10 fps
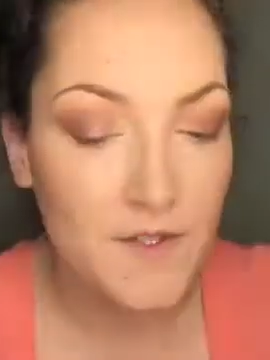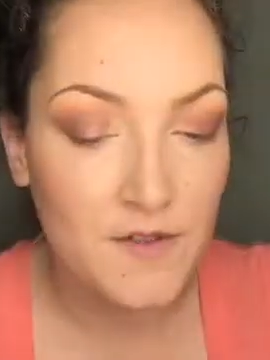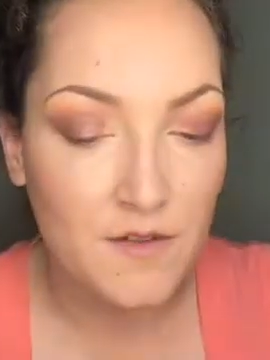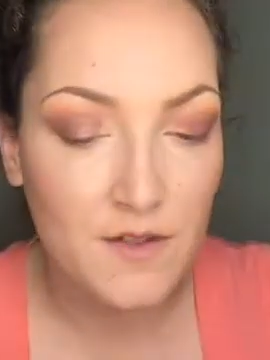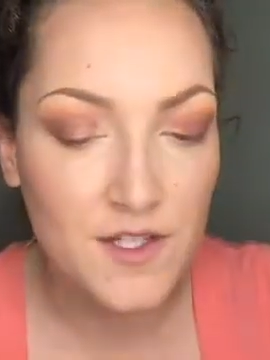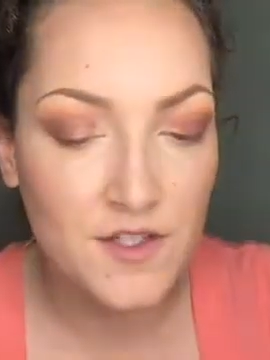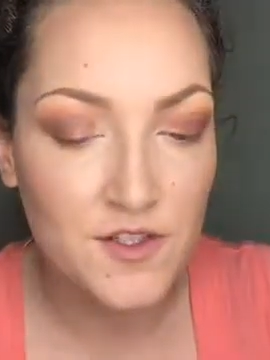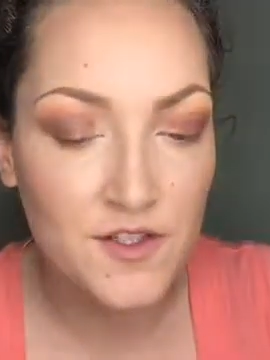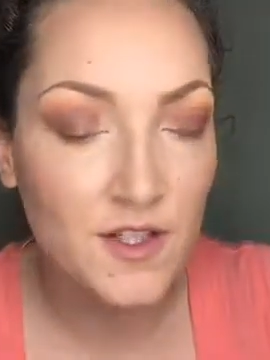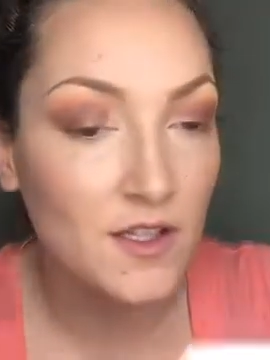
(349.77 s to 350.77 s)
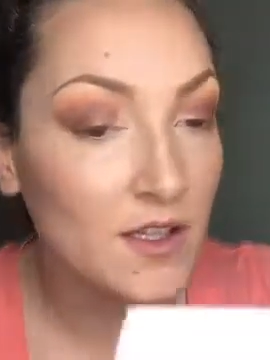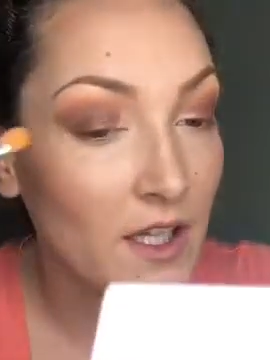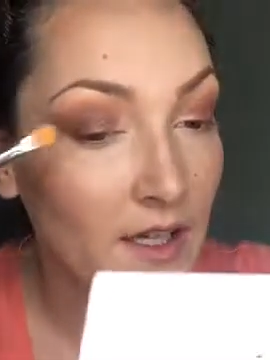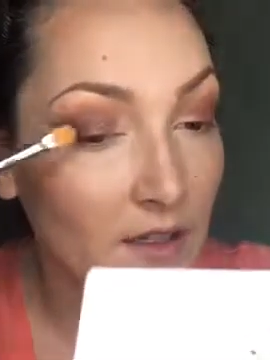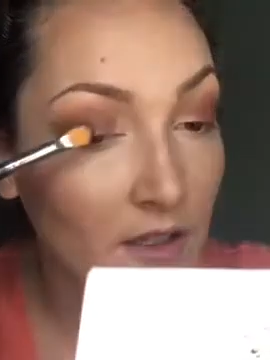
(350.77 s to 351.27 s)
So this is just going to
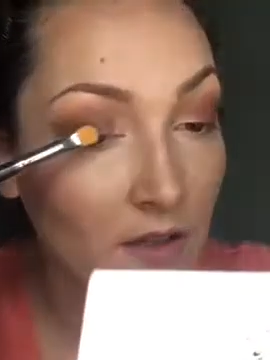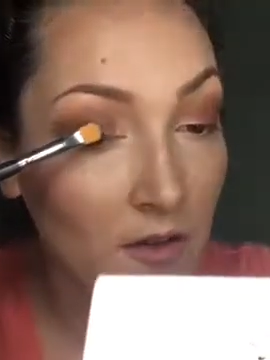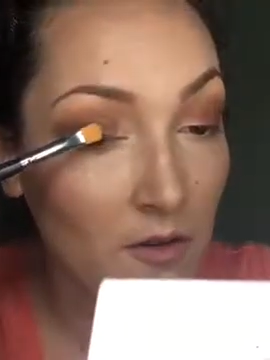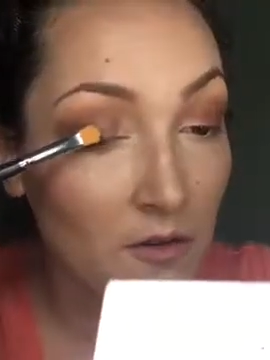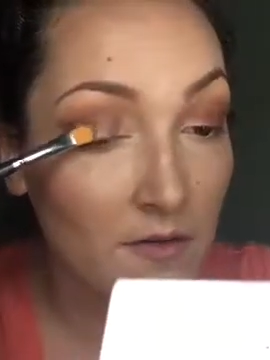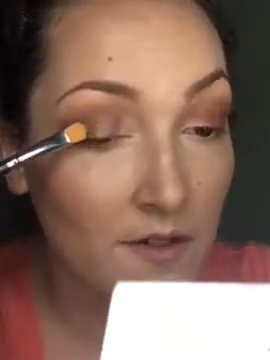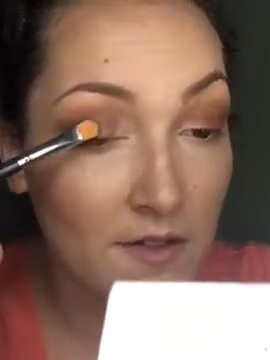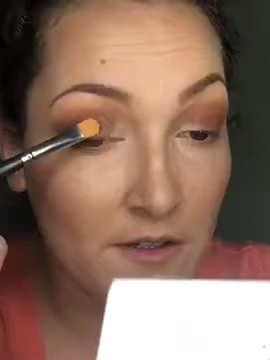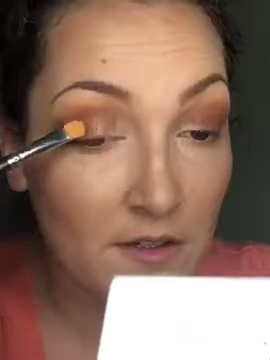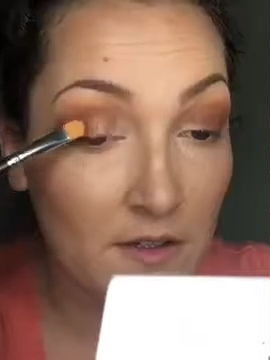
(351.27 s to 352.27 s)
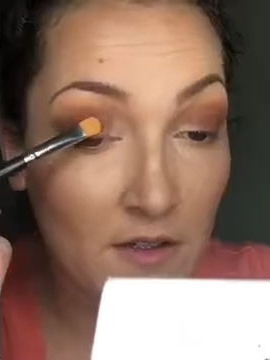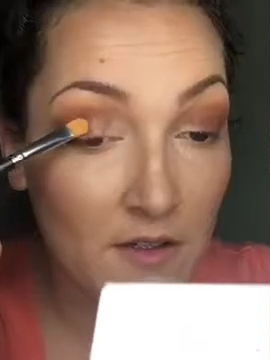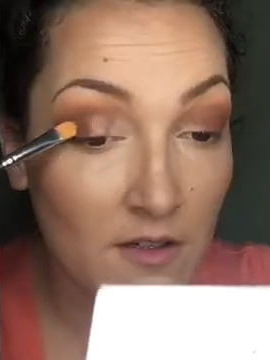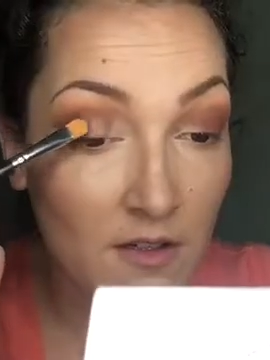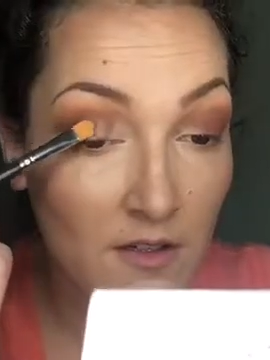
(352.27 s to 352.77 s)
lightly go over
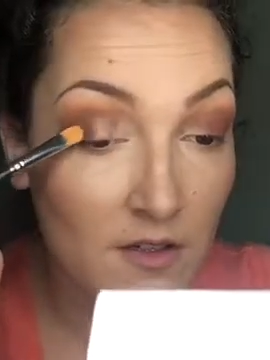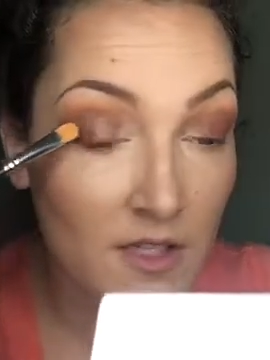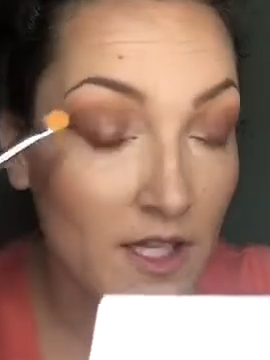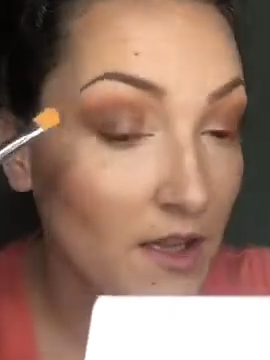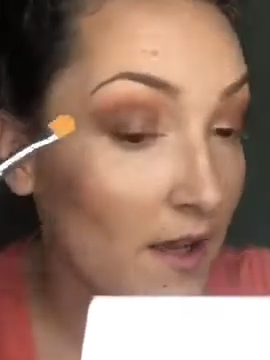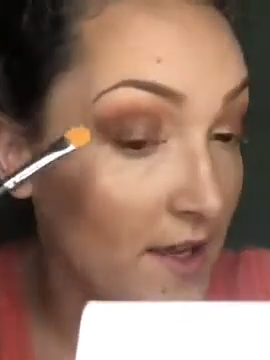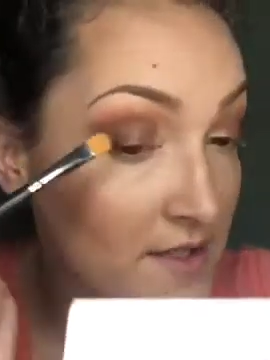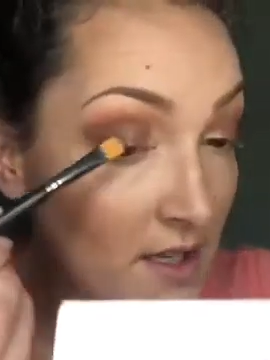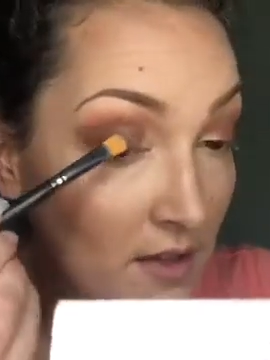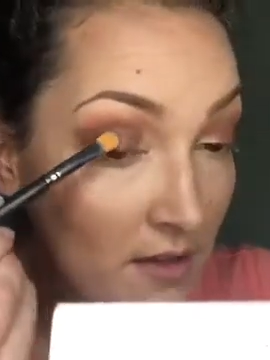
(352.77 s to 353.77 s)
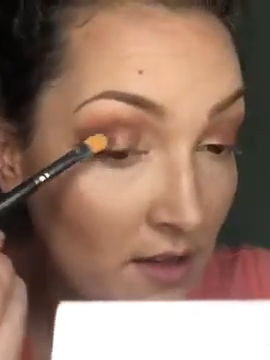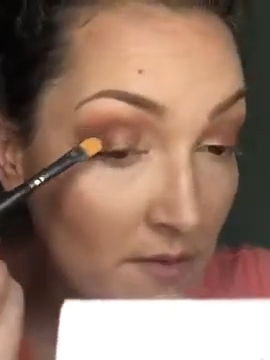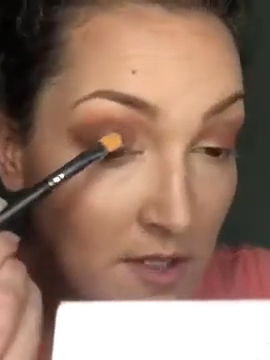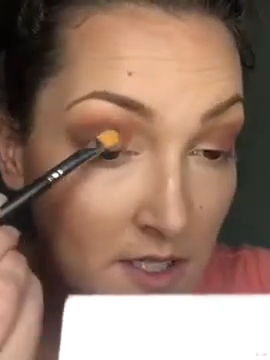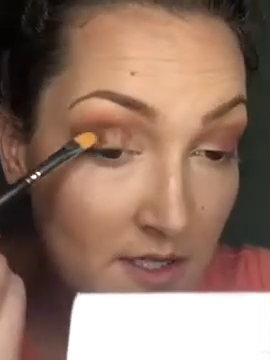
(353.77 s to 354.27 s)
that last color that
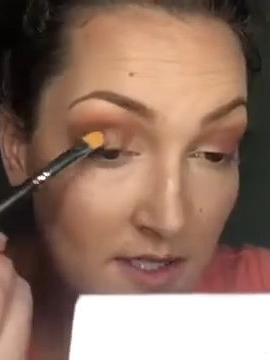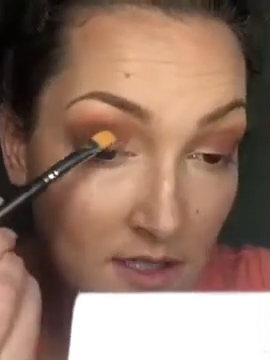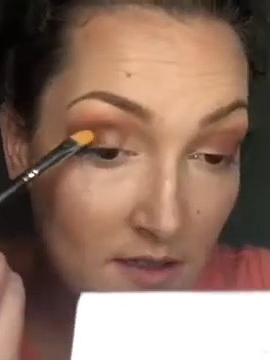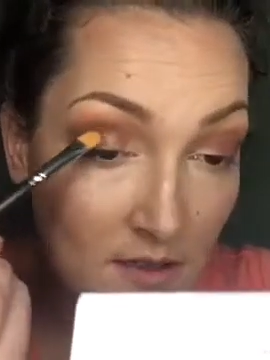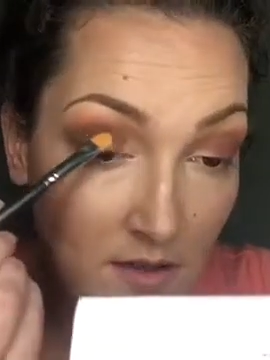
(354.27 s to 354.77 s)
we just did.